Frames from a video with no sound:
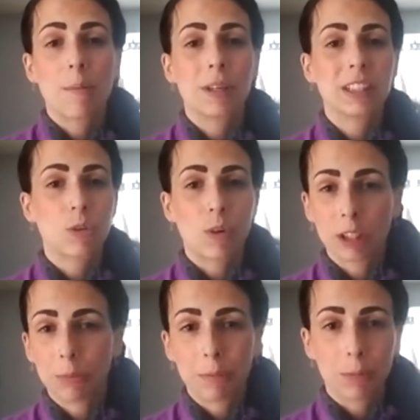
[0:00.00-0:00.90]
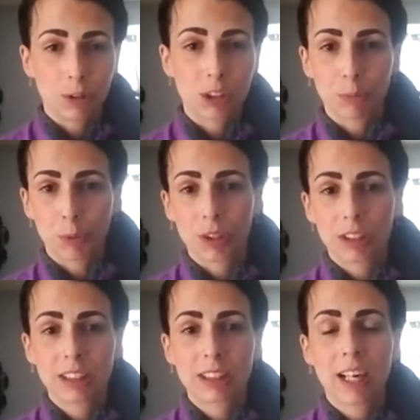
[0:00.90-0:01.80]
is going to be most
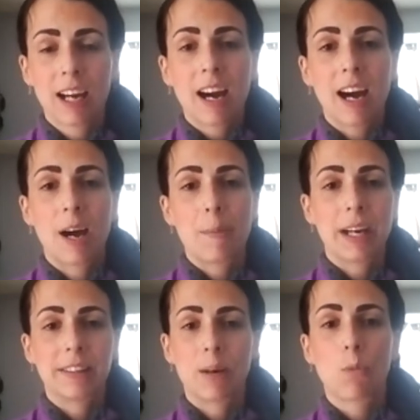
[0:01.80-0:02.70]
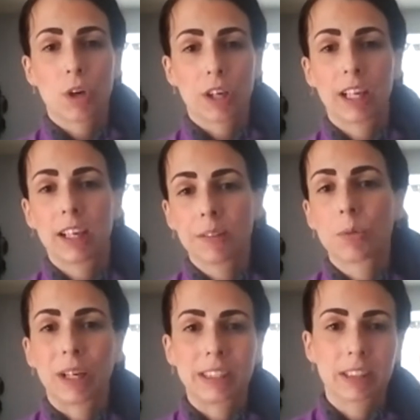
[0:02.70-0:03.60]
important. And then working the
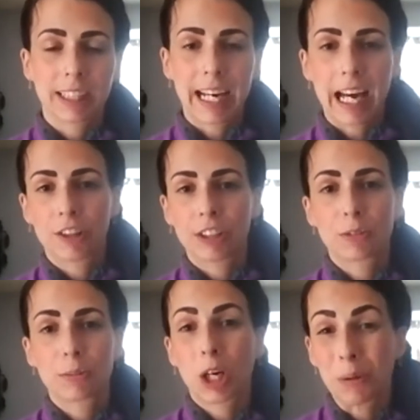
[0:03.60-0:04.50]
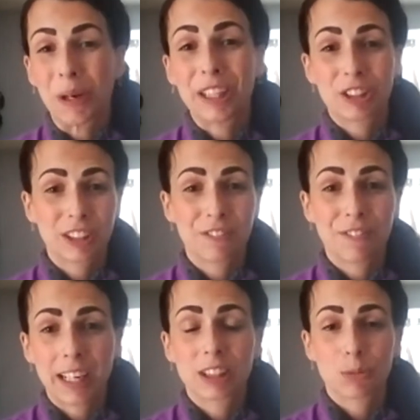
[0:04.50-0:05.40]
rest of the calories from carbohydrates and
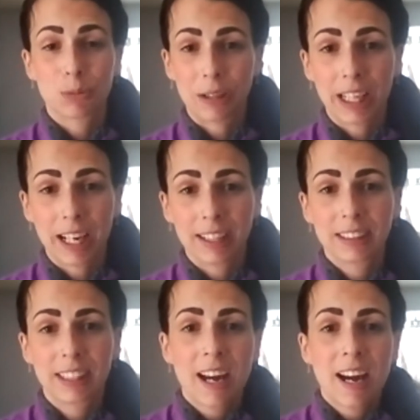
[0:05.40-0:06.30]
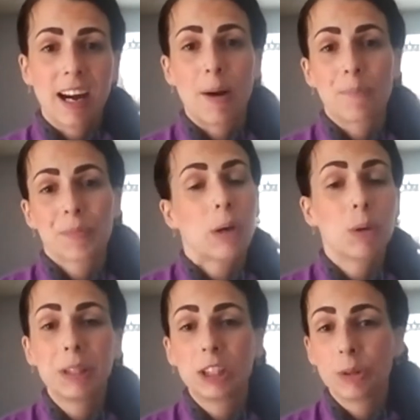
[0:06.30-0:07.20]
fats around that. I will
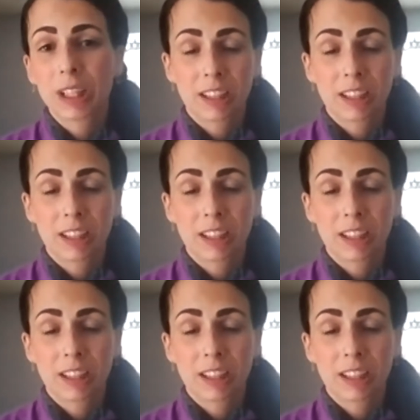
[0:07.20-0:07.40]
be doing